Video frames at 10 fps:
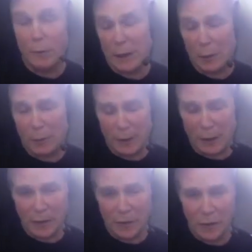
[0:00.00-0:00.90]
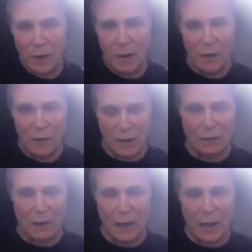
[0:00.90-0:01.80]
be helping us stay
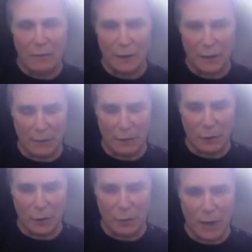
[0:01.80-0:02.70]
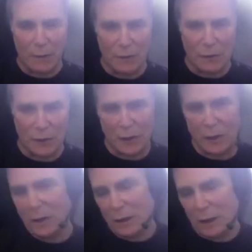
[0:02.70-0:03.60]
alive and giving you the privacy.
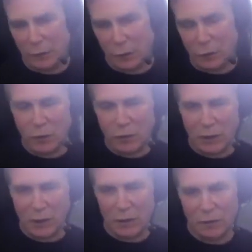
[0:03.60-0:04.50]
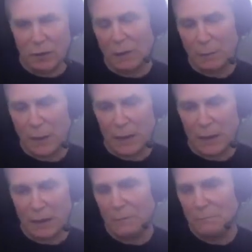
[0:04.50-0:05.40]
If you're using us to get
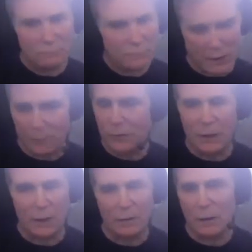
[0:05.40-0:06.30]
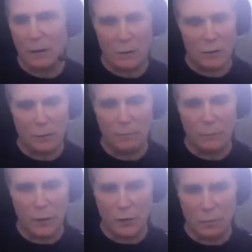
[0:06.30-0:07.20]
paid, same thing. There's a
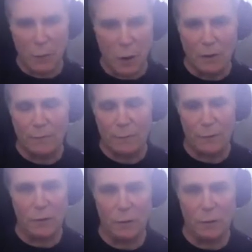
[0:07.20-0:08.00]
there's a motive for you to